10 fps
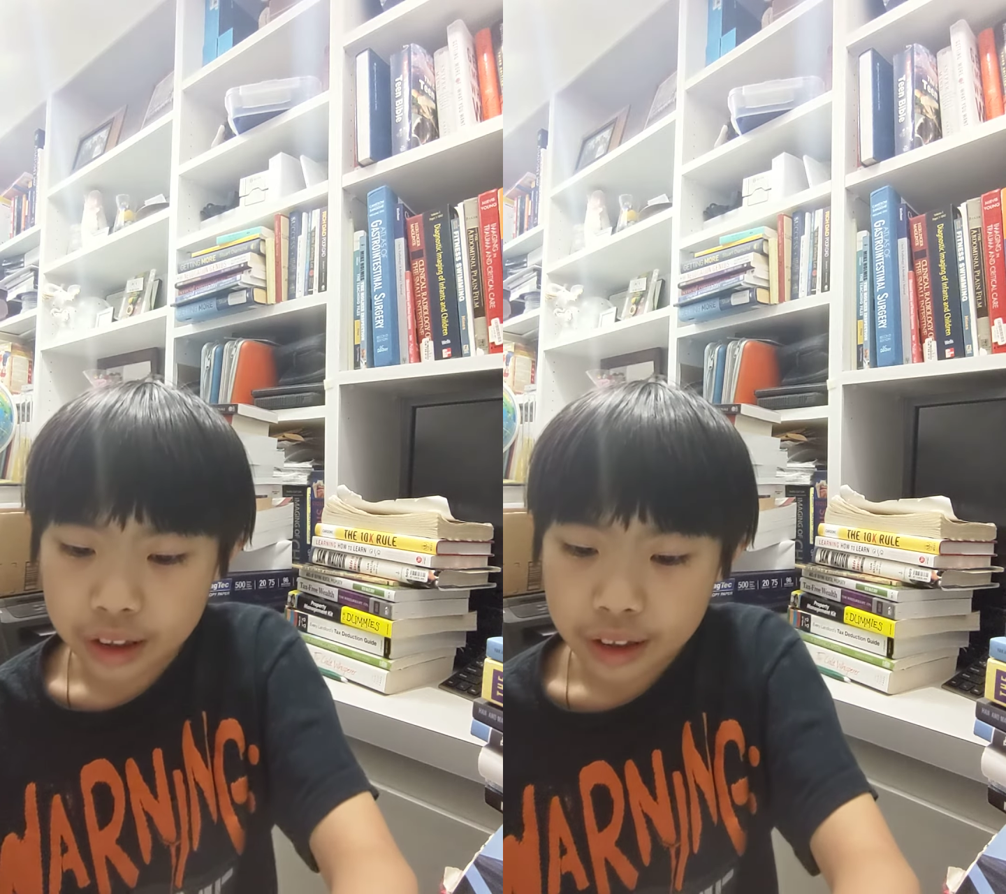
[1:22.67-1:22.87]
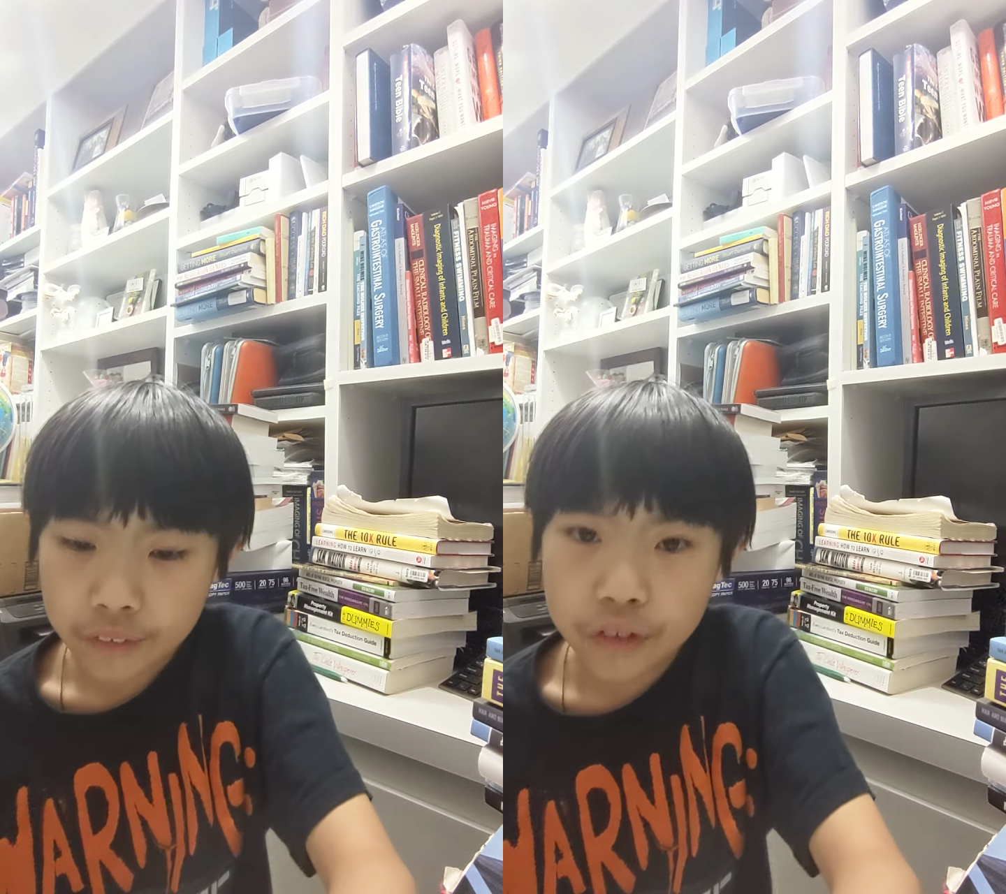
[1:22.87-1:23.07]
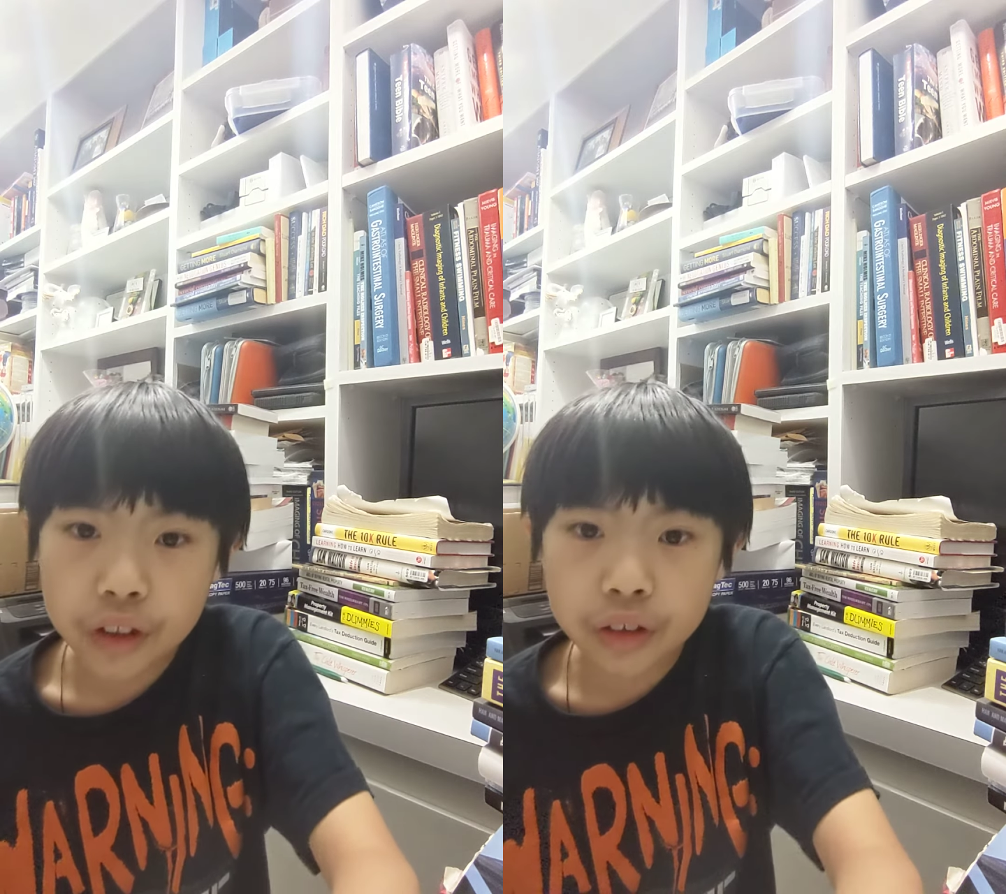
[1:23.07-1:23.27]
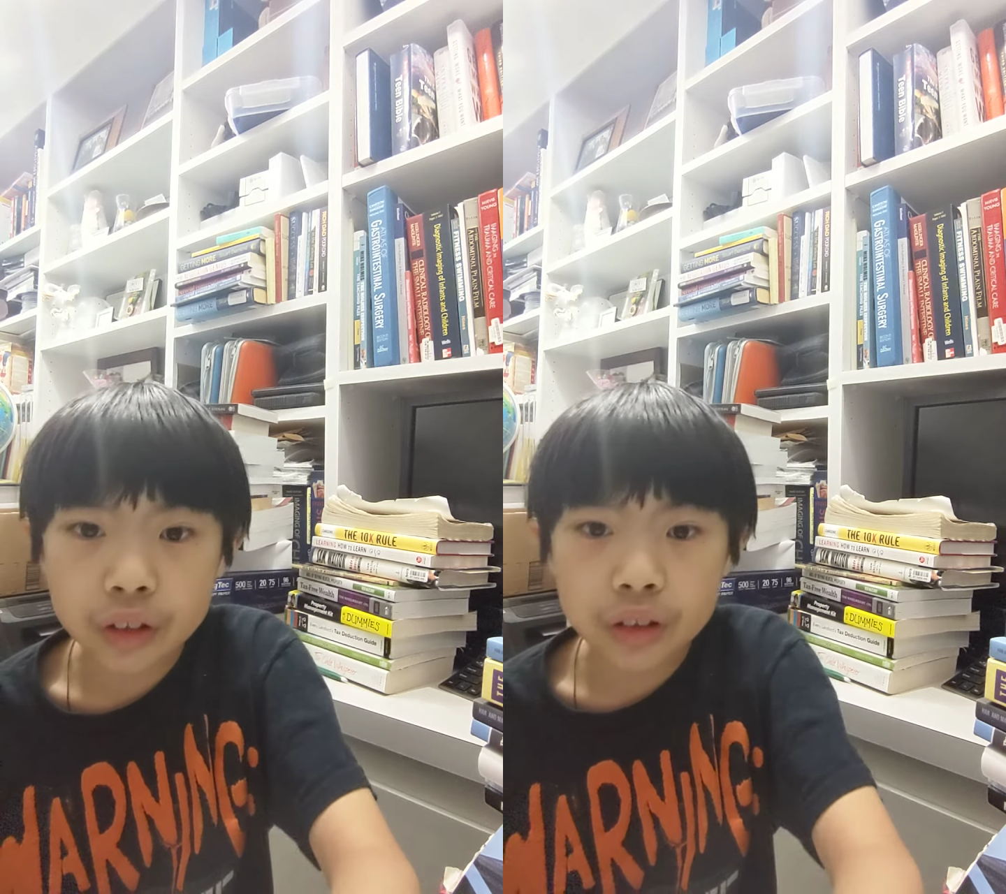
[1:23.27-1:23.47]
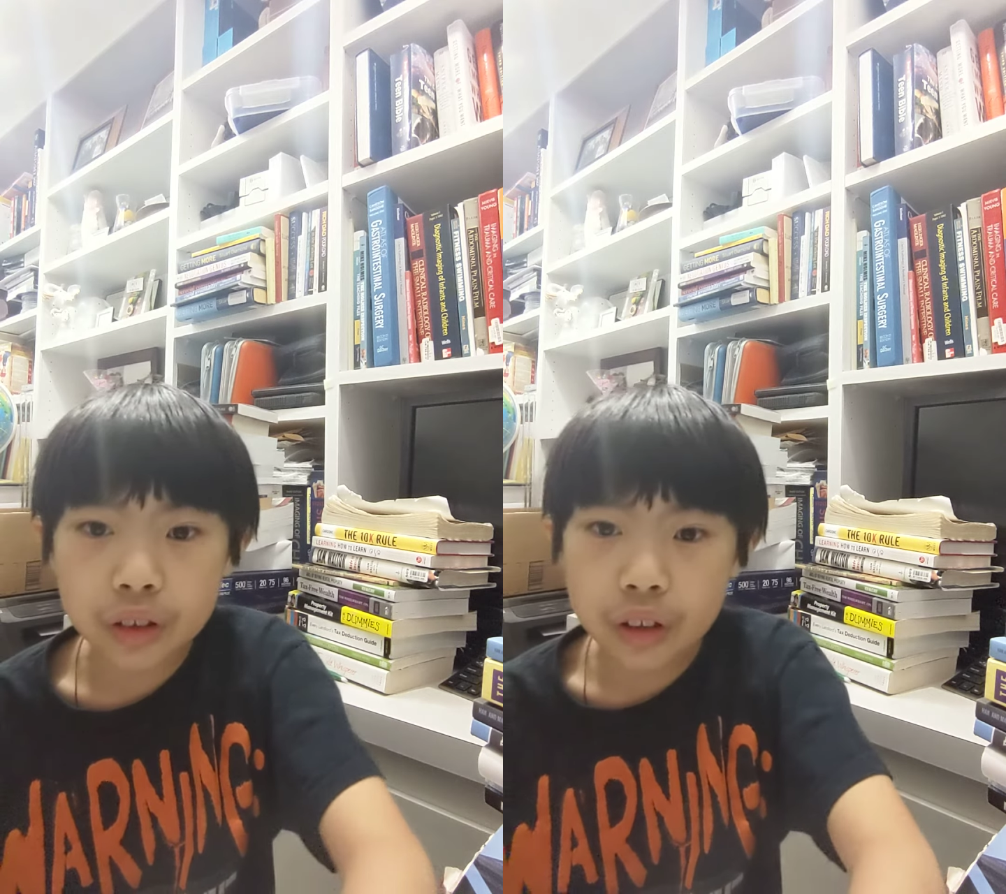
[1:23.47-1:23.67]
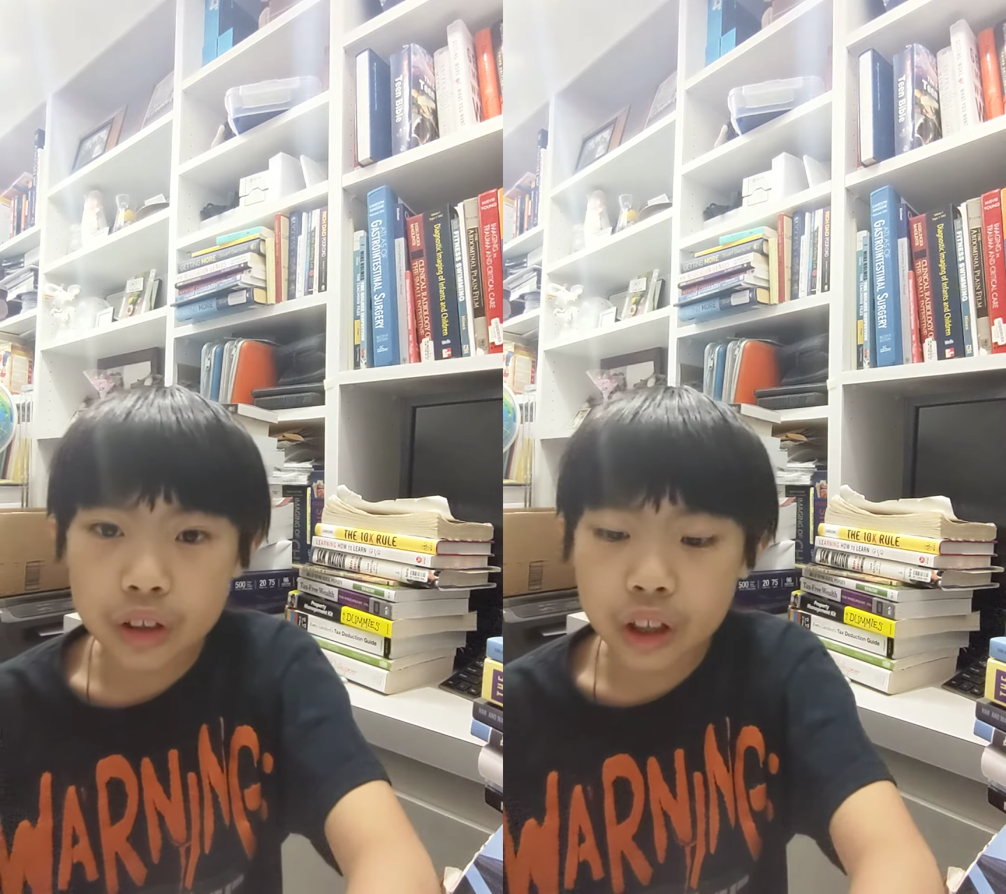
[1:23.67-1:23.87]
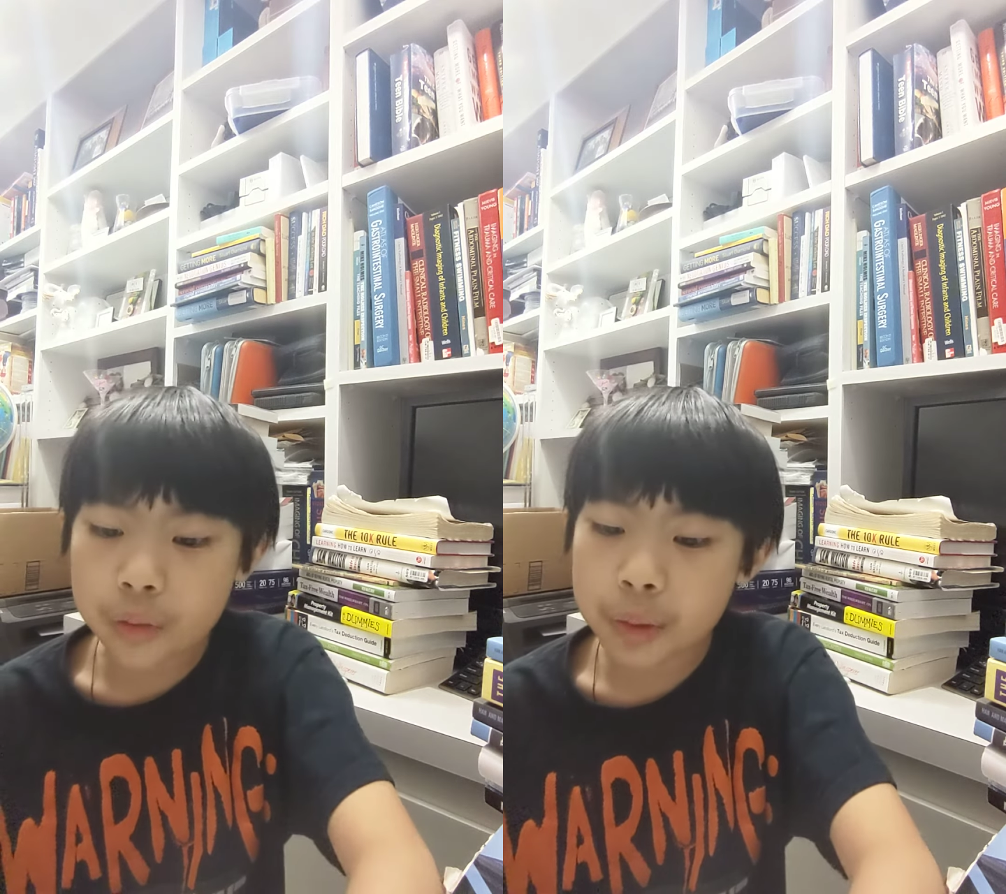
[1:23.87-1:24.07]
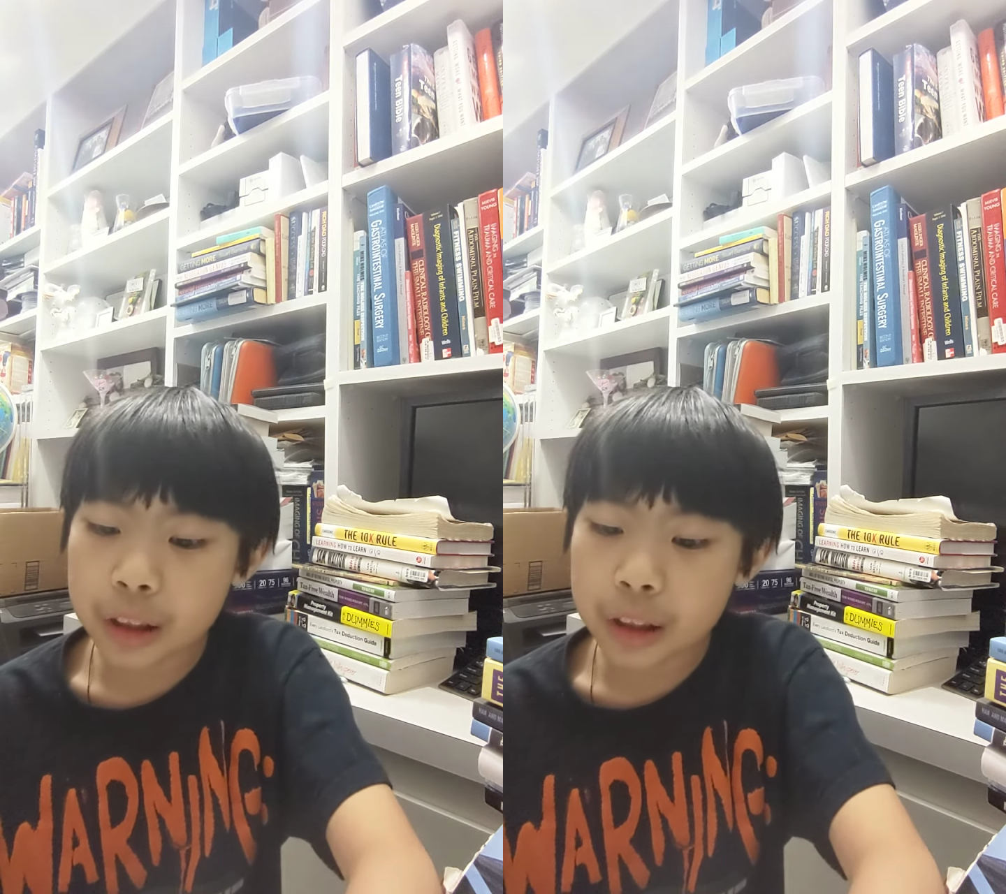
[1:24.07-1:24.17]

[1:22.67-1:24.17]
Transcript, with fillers: If you lose your job,